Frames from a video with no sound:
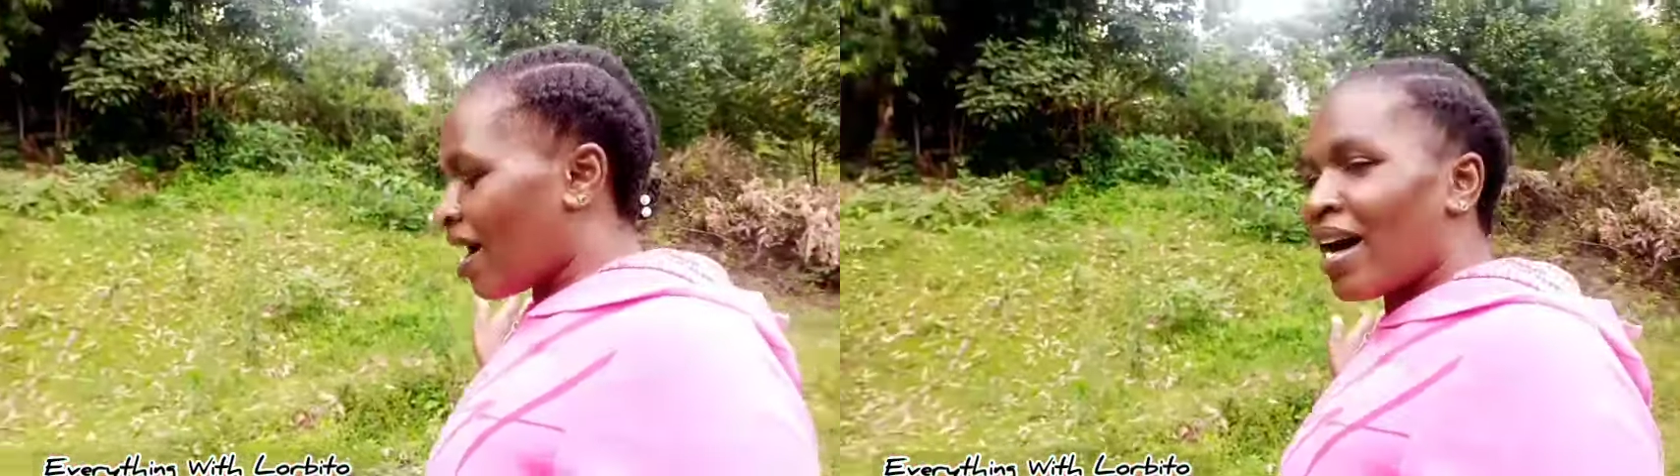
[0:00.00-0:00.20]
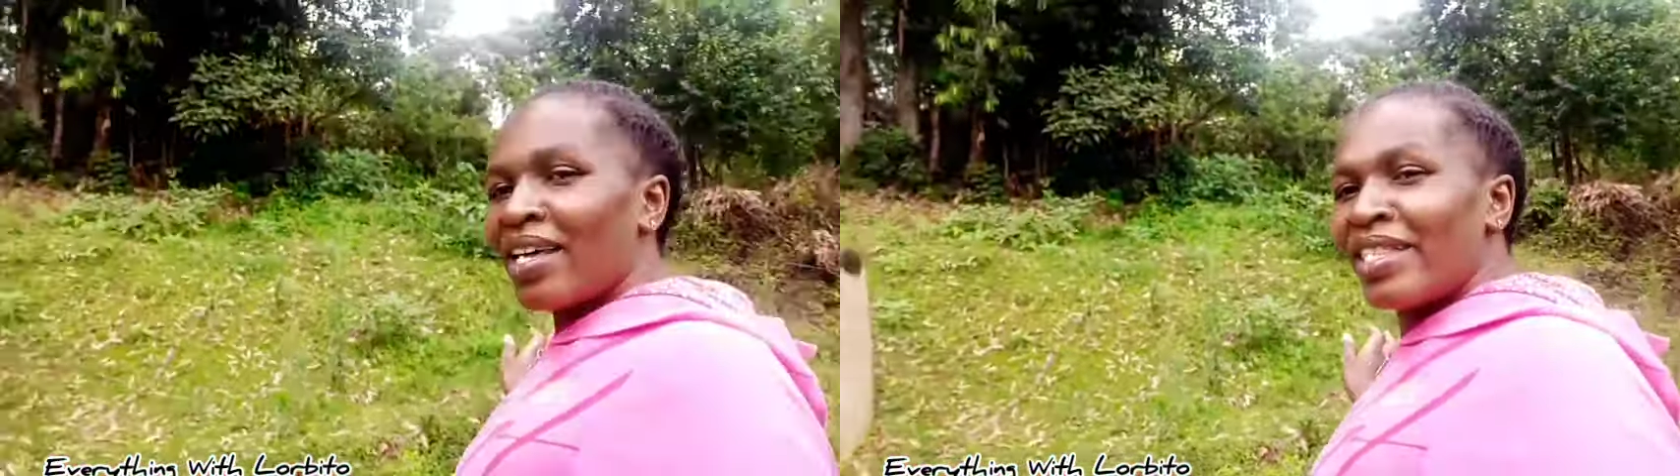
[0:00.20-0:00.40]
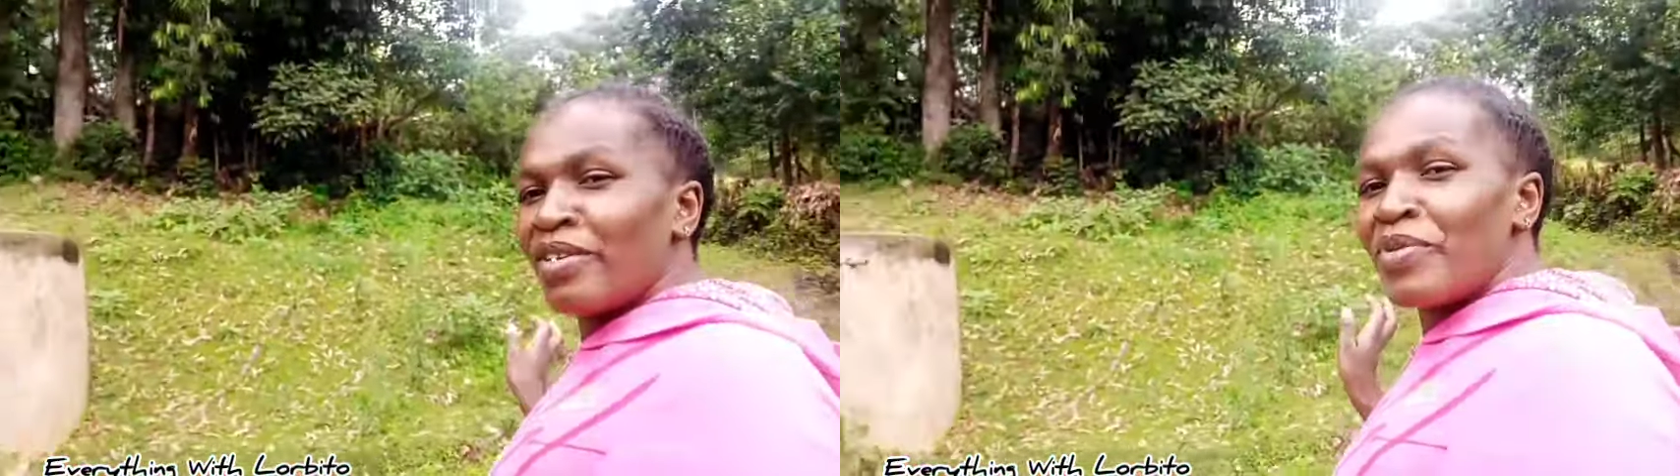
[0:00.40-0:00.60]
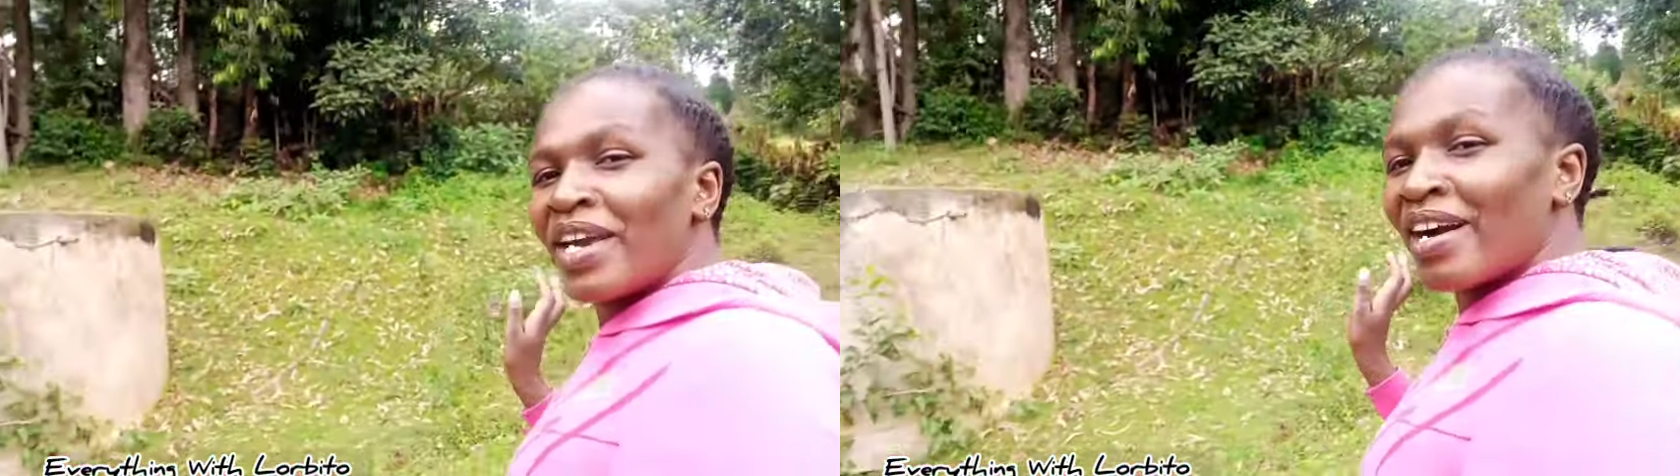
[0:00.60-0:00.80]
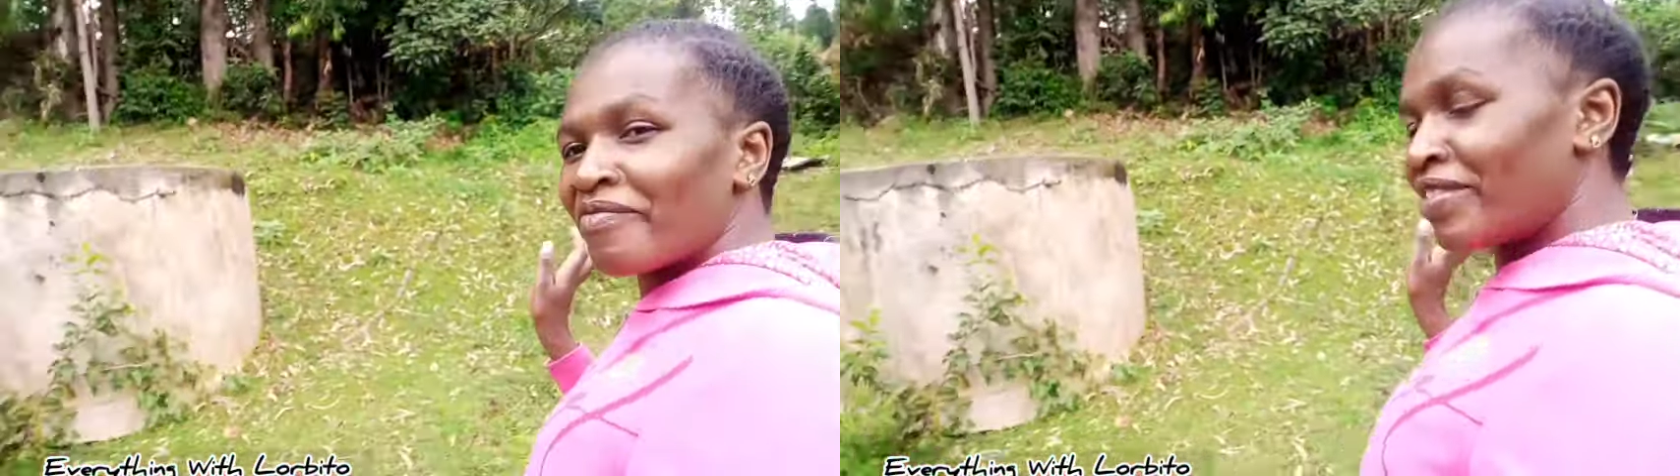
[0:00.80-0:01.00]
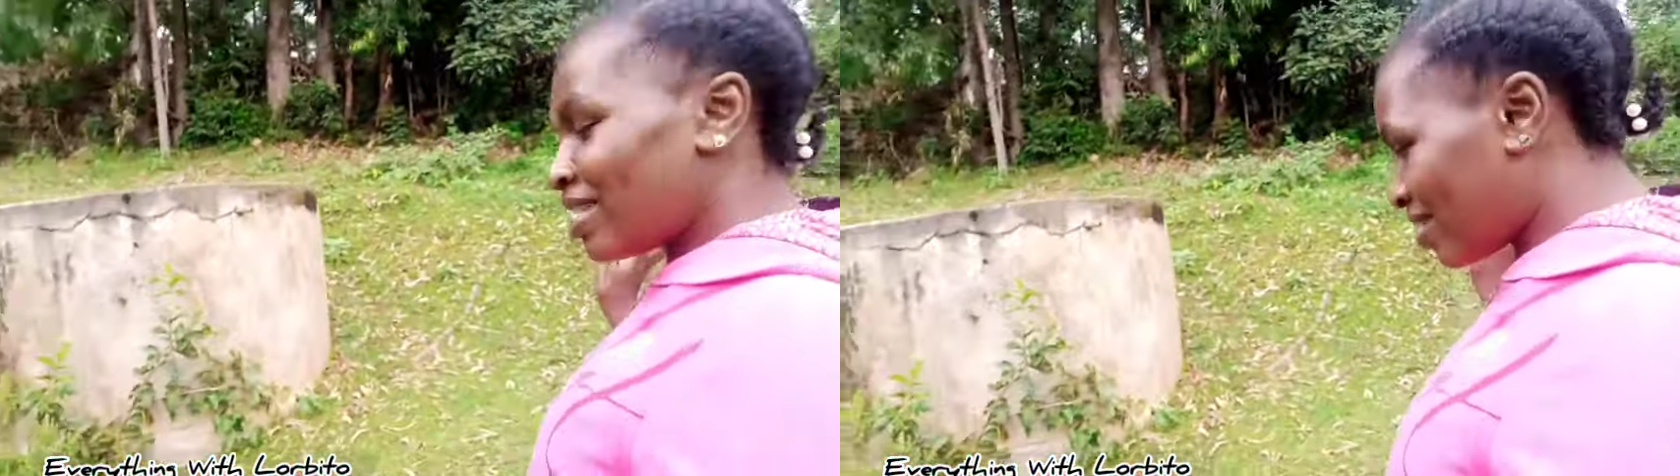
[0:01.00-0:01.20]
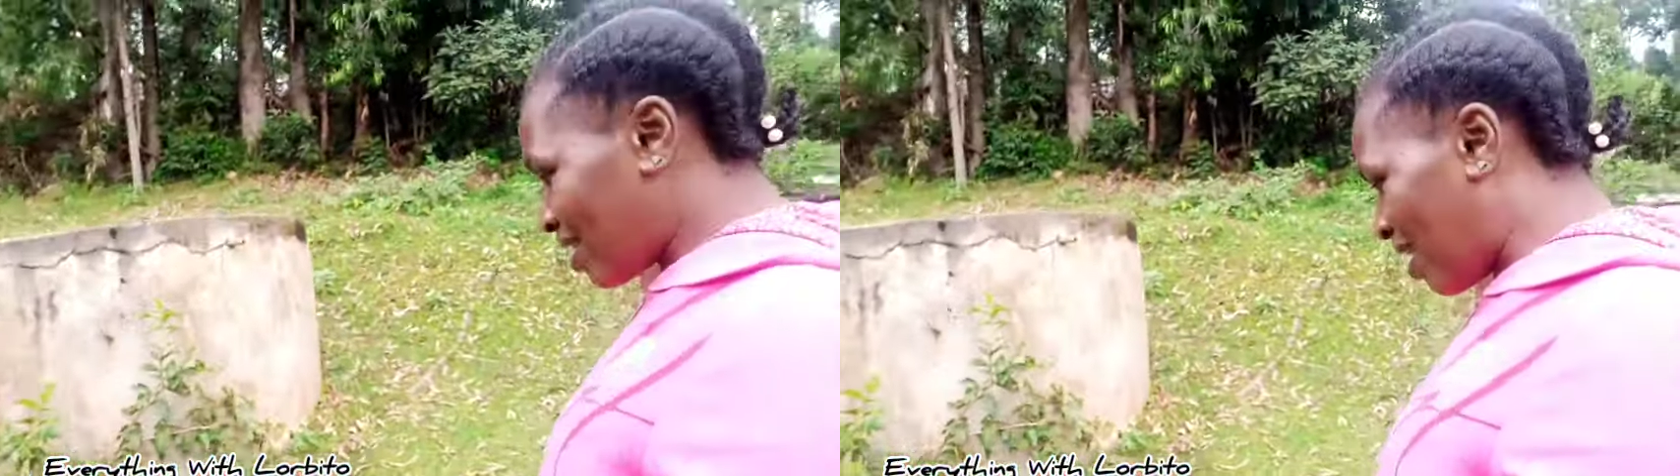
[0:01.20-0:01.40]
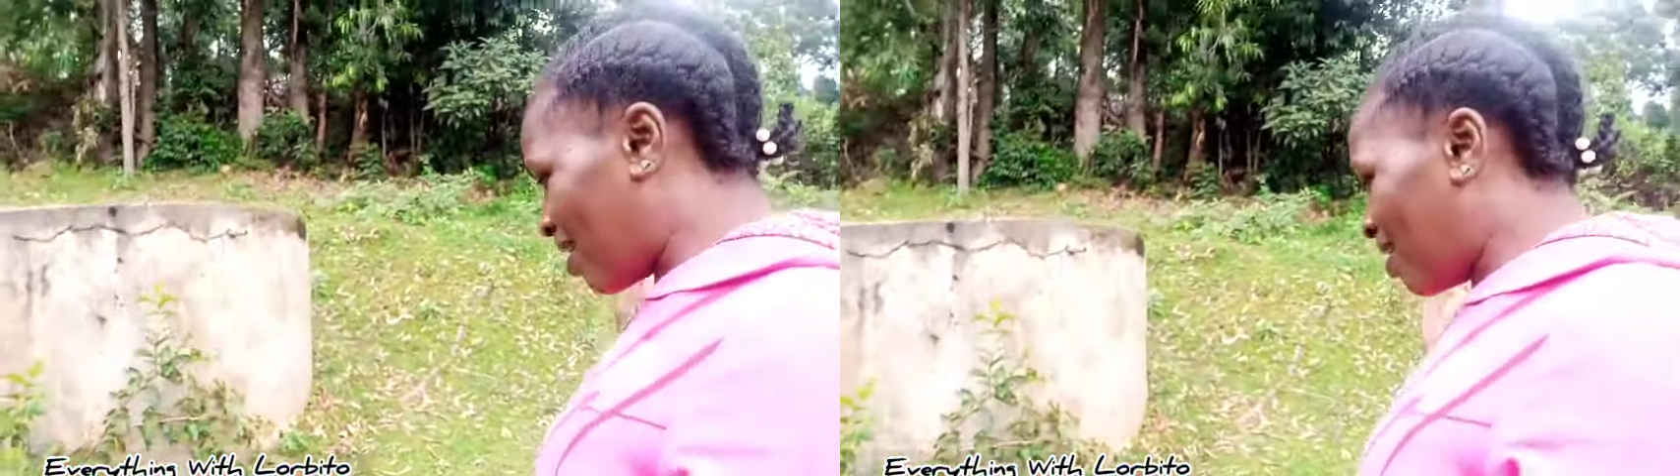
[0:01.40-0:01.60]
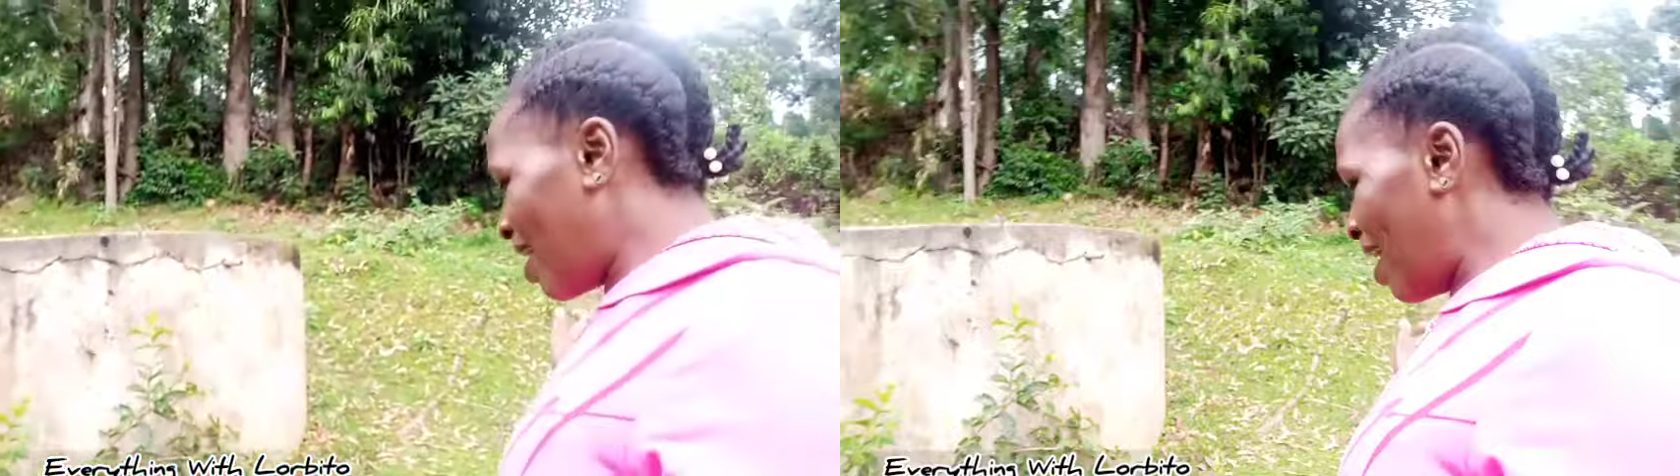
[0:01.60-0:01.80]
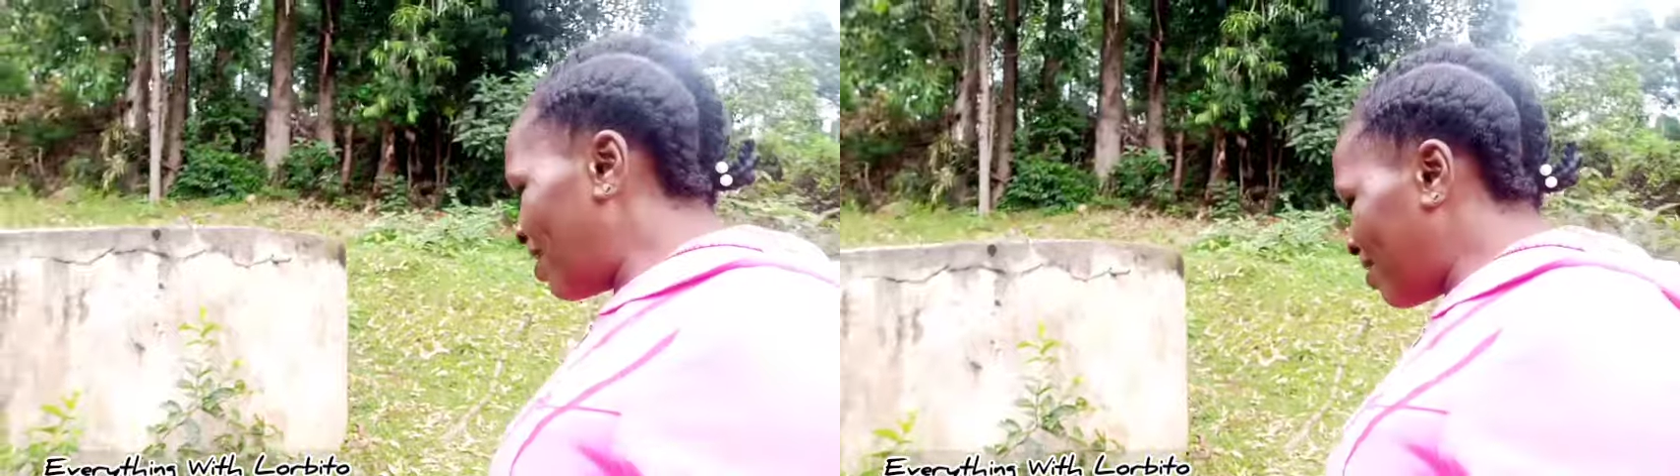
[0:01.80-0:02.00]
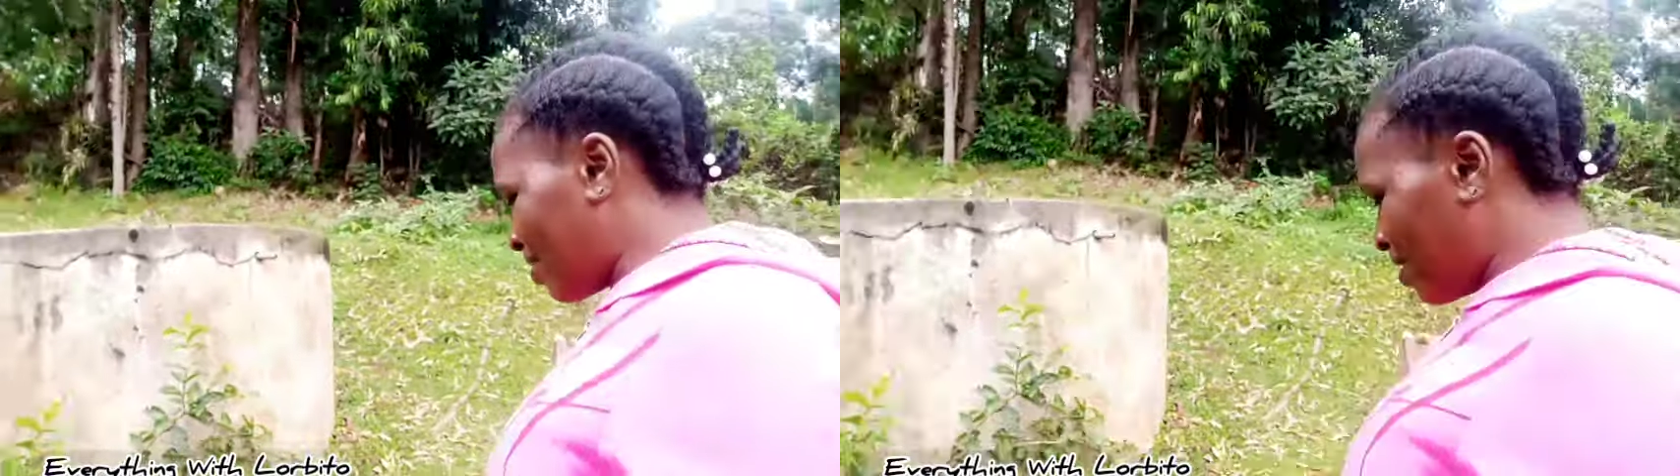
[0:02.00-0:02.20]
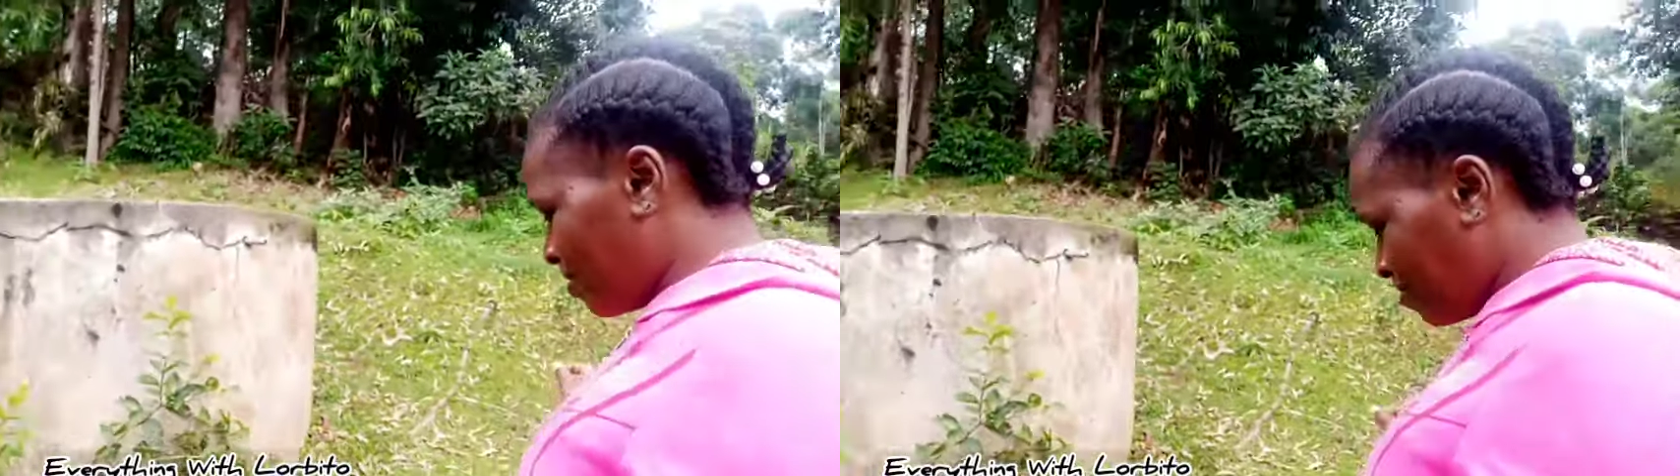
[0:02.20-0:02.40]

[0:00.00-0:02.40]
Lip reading: And then we have this tank. Guys,